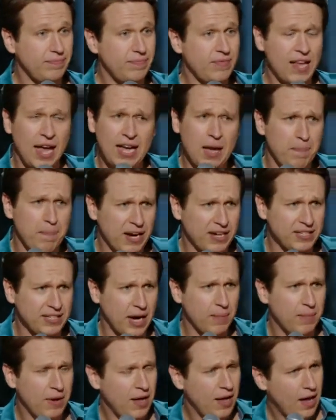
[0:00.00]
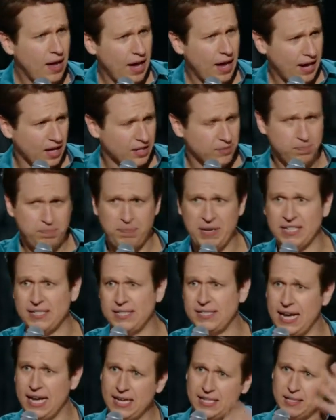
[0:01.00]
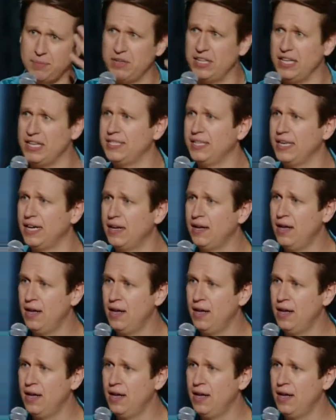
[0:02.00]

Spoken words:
I get picked up, I get pit stains, I'm glistening.